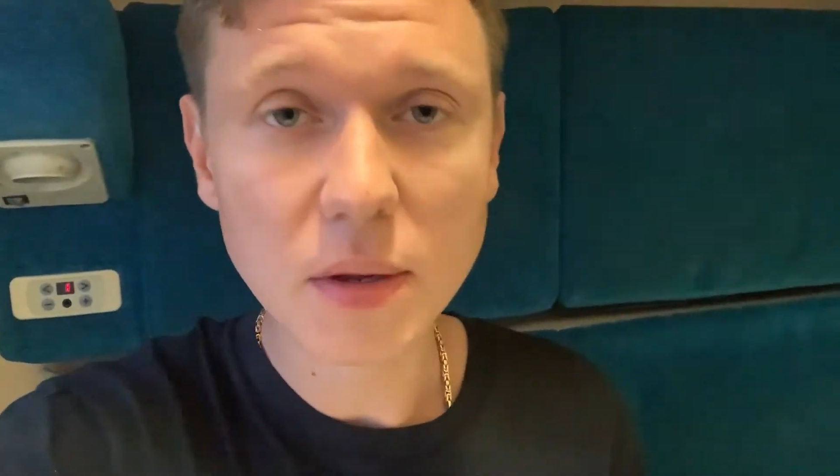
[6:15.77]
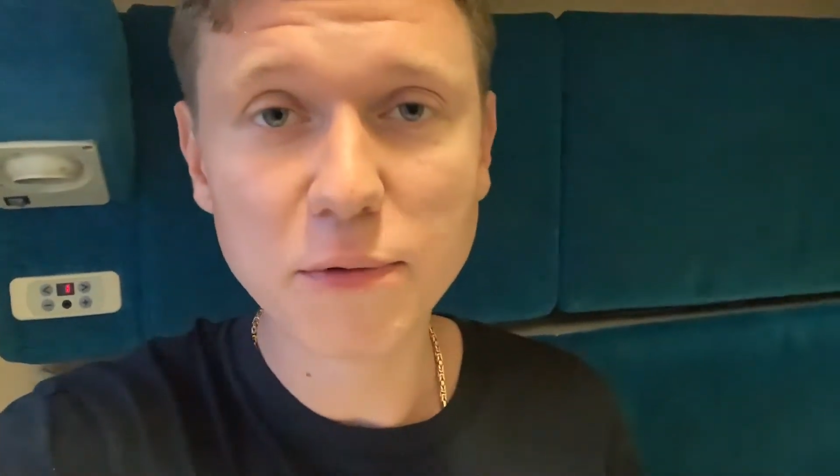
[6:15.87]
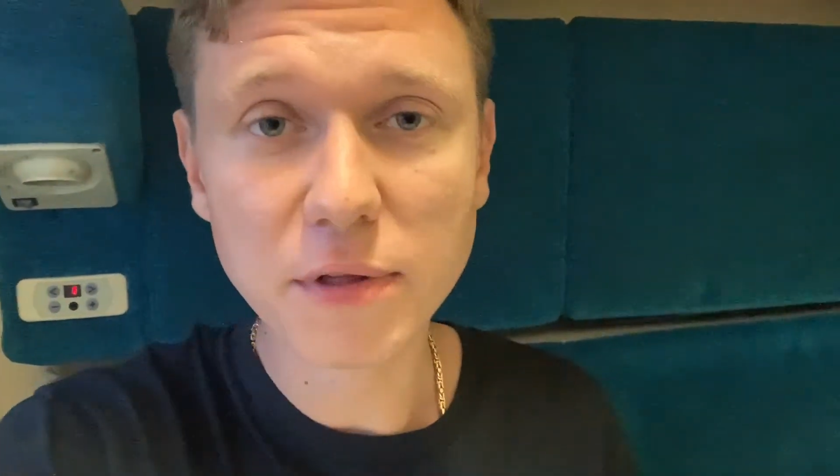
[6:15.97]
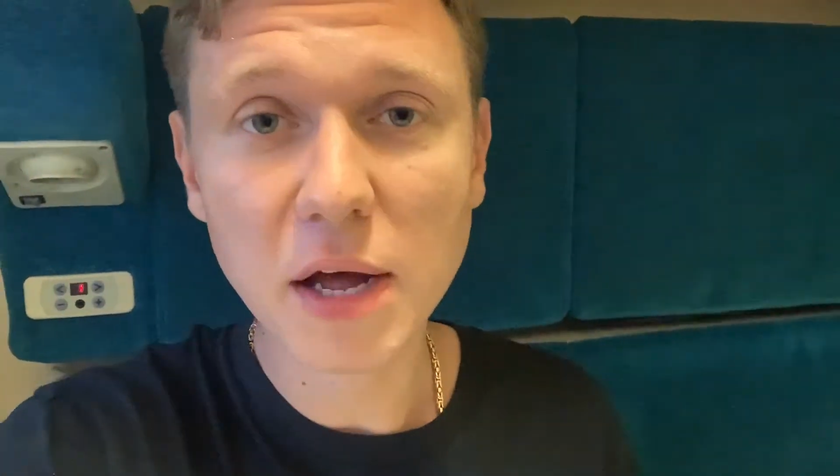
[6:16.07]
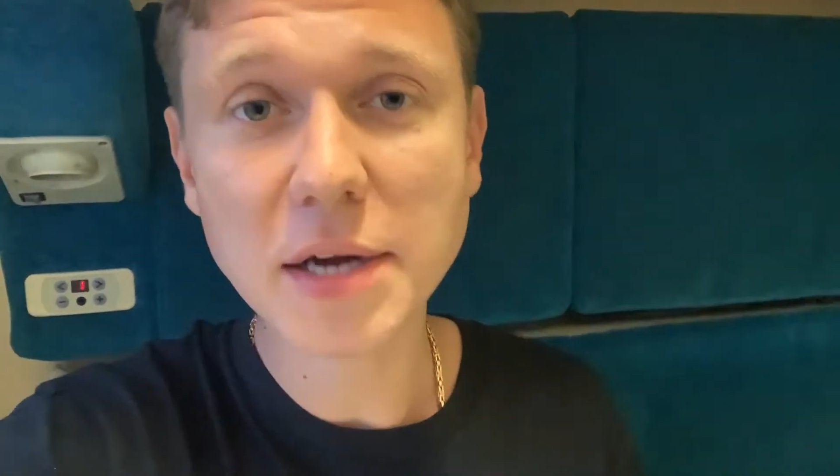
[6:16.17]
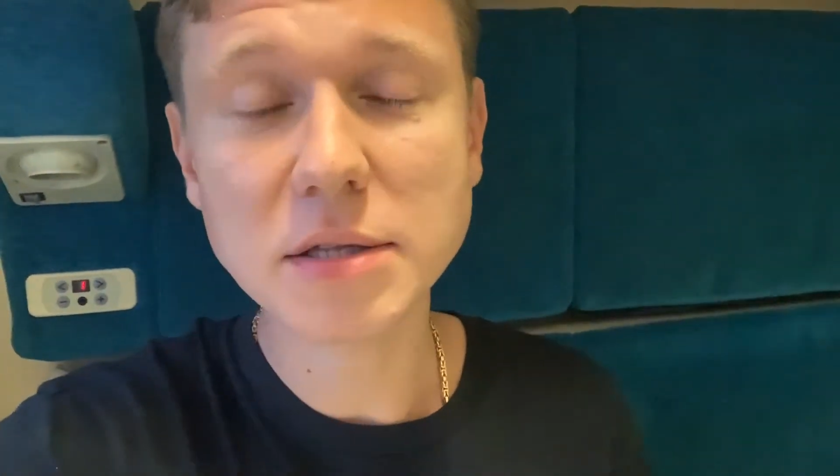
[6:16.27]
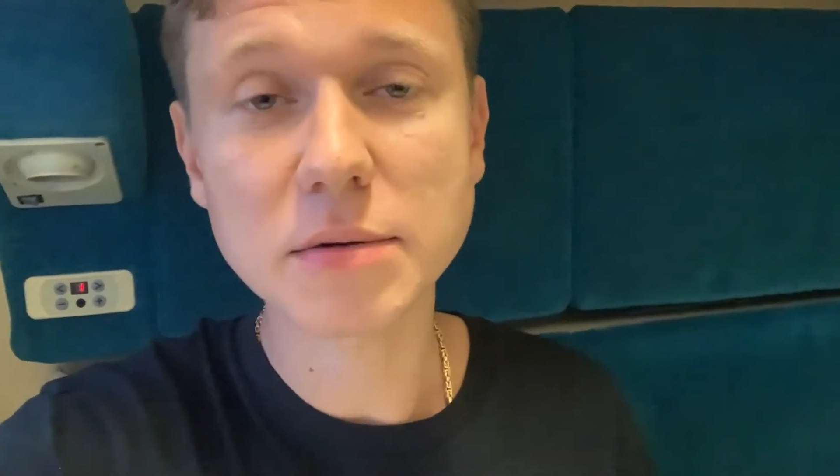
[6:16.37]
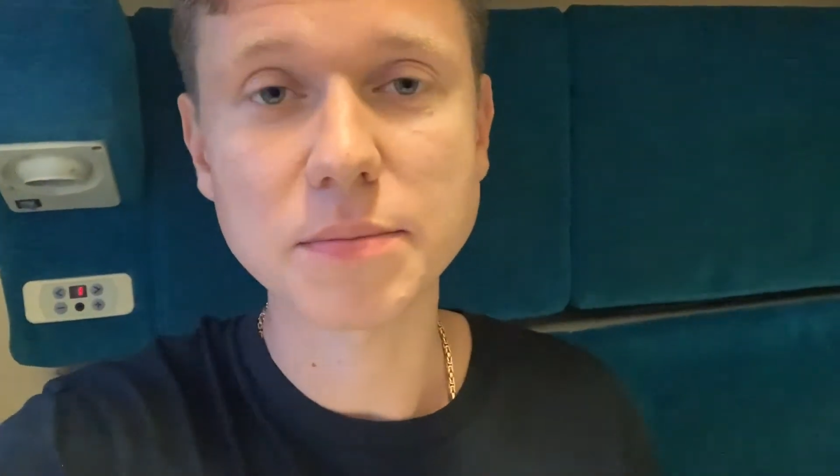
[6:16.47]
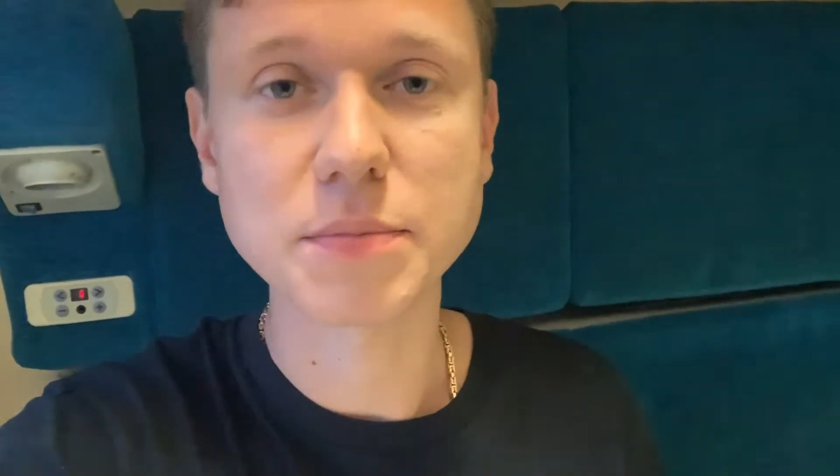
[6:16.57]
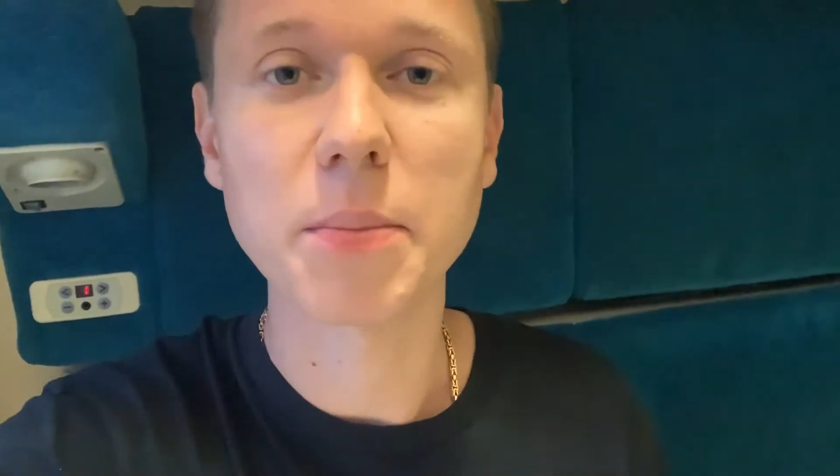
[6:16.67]
flight
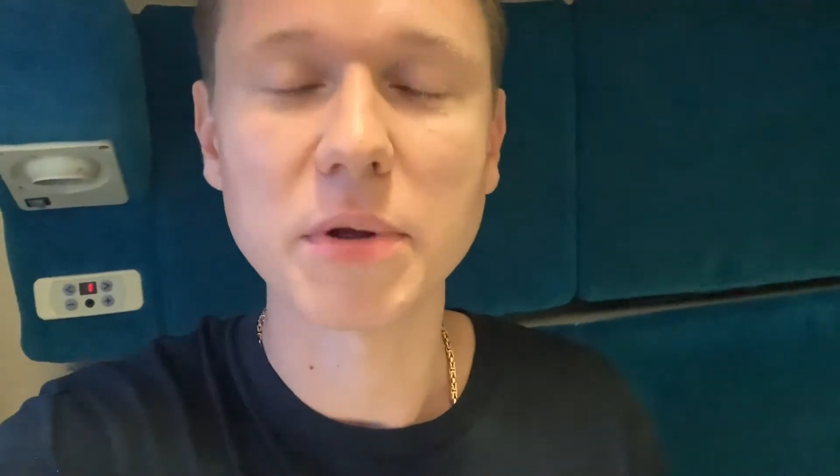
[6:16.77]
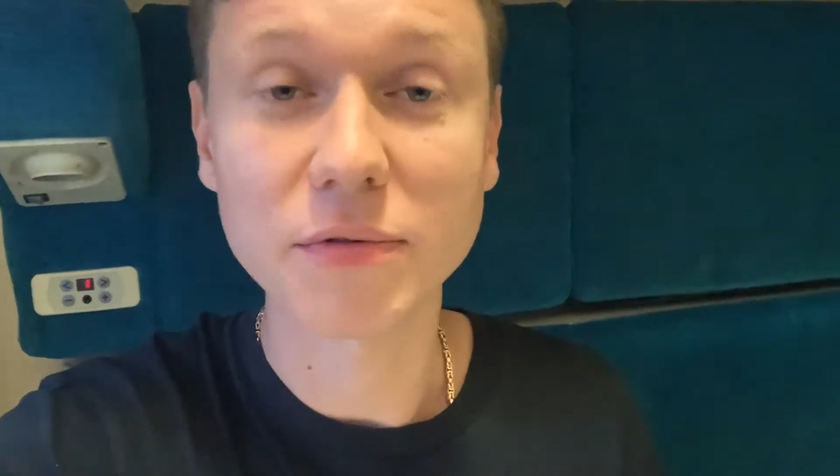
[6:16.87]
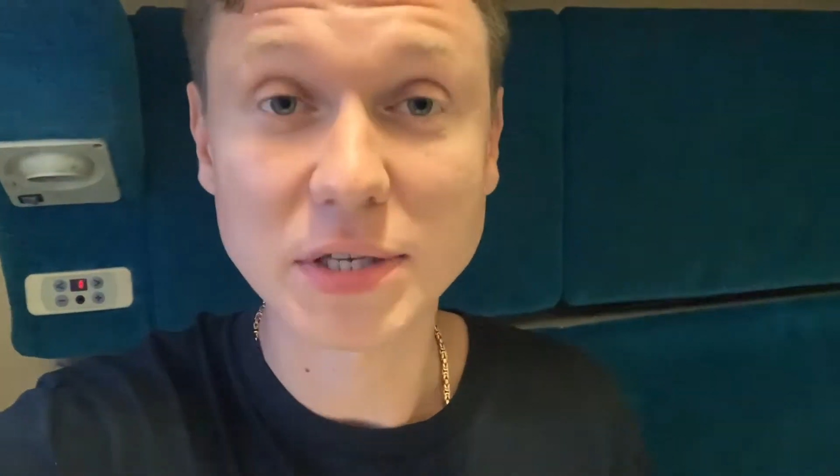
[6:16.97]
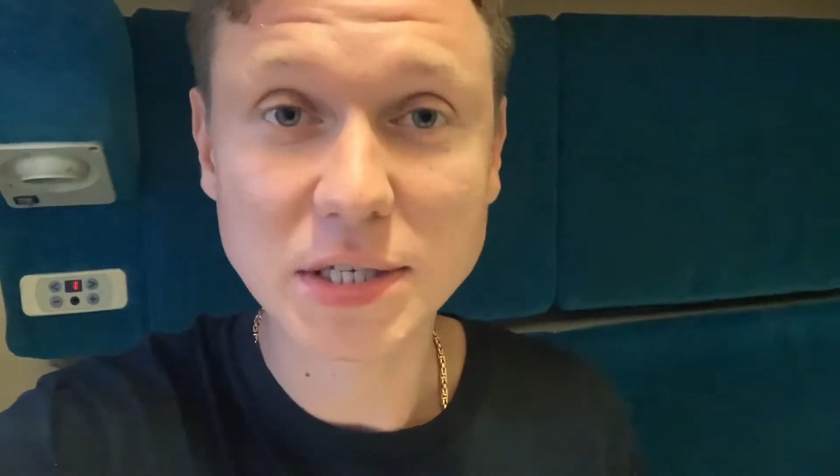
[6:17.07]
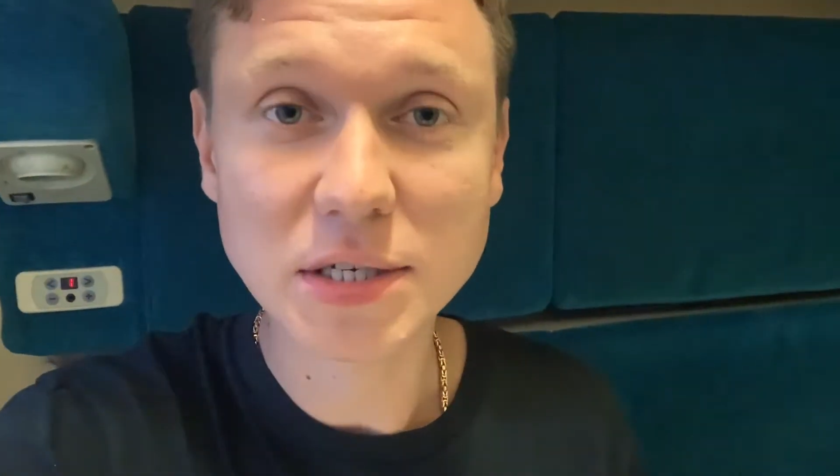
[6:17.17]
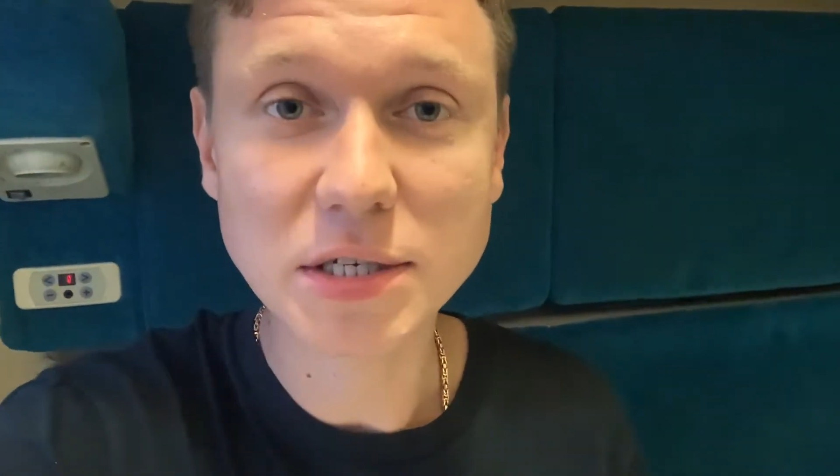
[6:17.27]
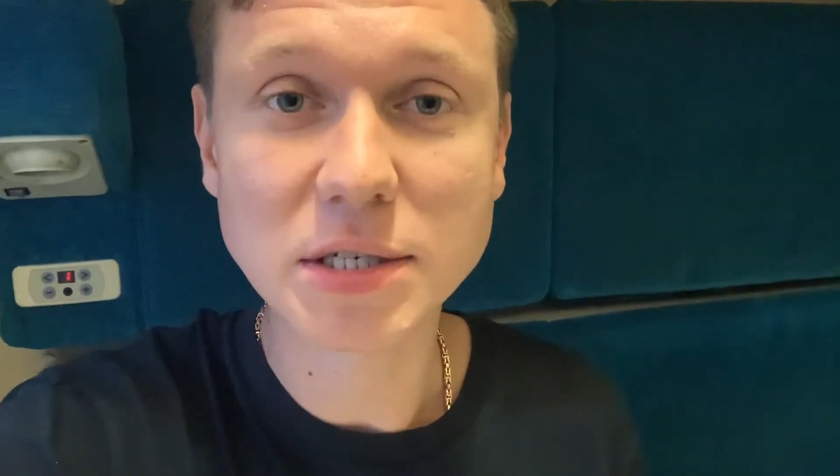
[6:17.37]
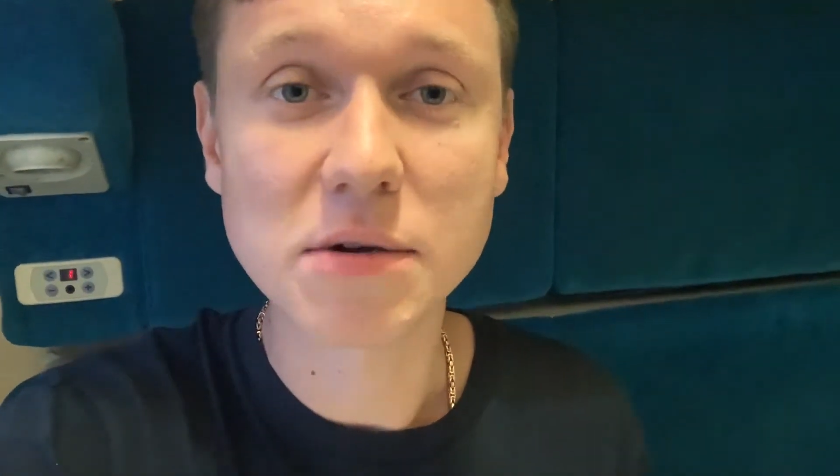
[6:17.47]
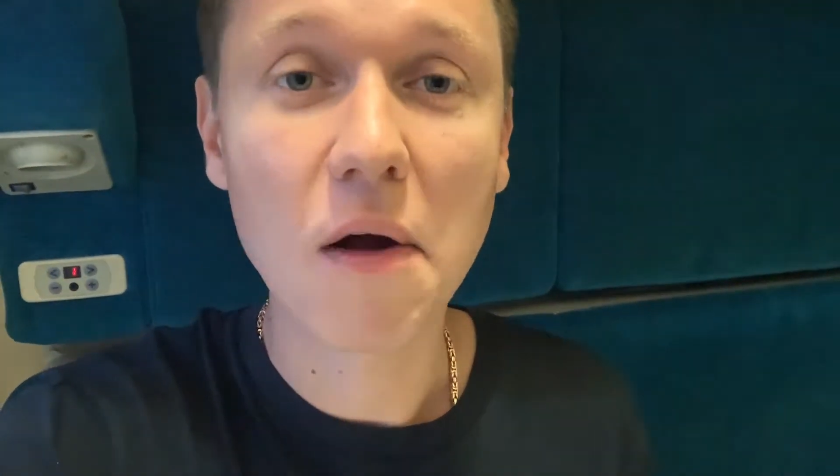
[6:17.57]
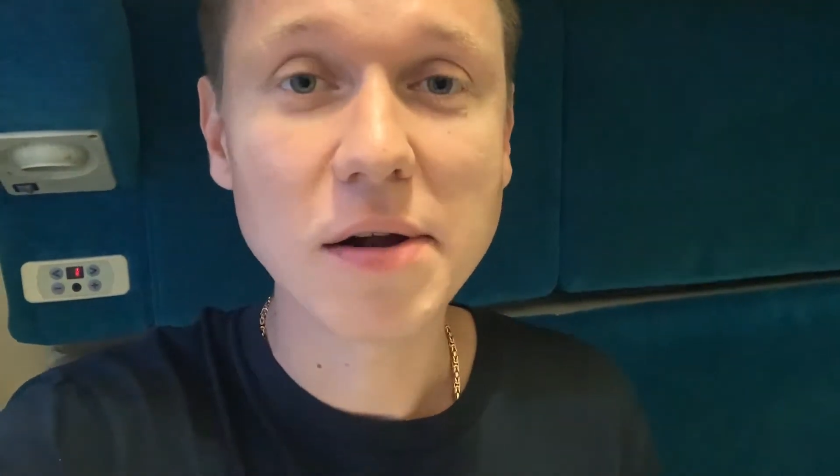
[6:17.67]
between cities